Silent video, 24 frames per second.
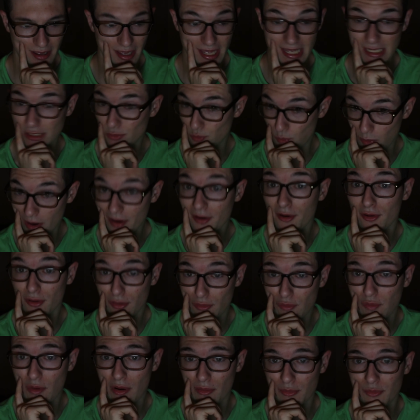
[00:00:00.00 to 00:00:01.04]
is what her
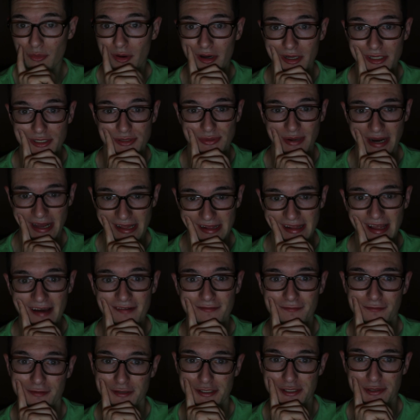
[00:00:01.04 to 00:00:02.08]
quote was when I
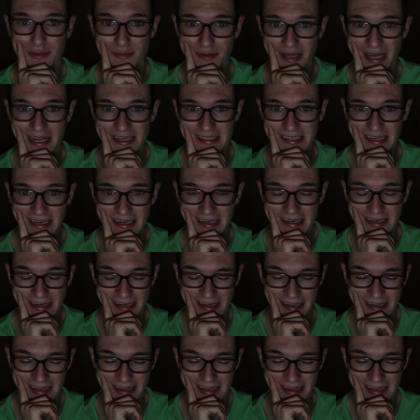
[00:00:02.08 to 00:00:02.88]
left for school that day.